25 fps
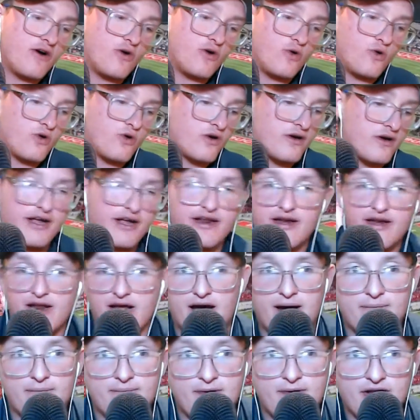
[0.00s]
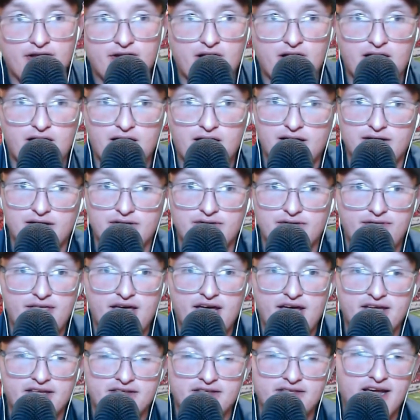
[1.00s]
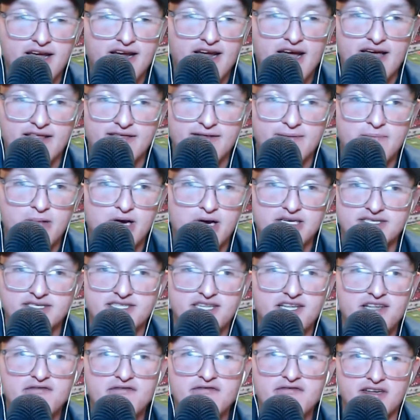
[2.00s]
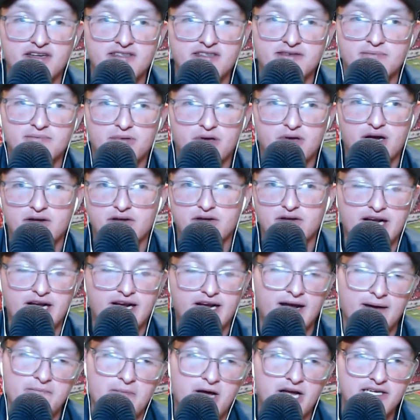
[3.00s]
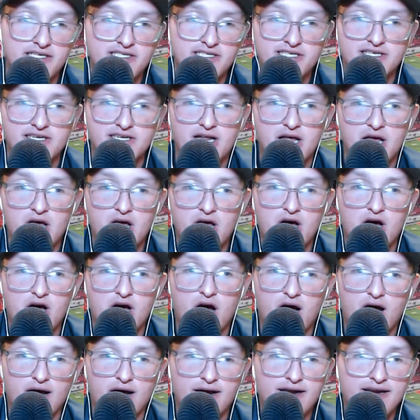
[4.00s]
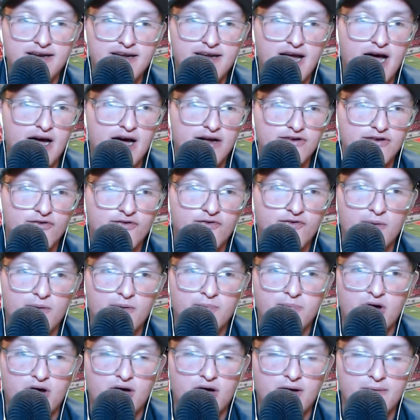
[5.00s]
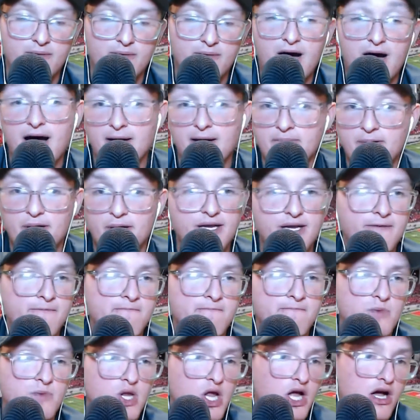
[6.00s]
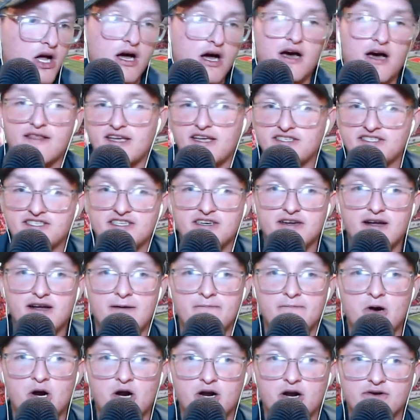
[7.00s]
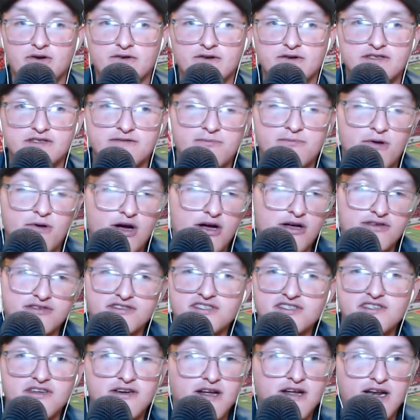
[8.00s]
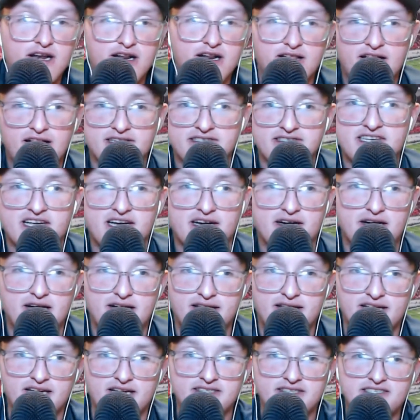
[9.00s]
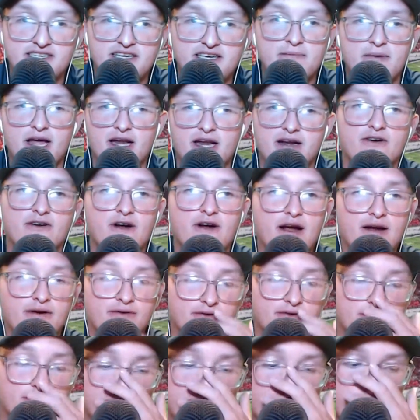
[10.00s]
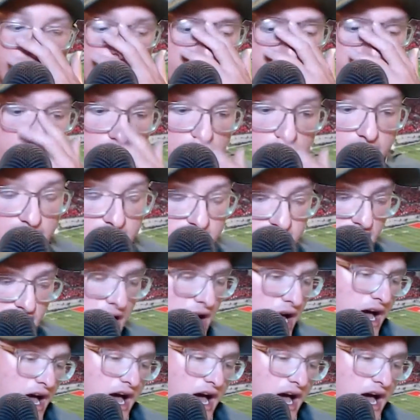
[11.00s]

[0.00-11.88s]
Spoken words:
Oregon. I mean, they got the best defensive player, like I mentioned, in college football, in my opinion. They still got Mario Cristobal. Still got a lot of talent on that team. Had a great recruiting class.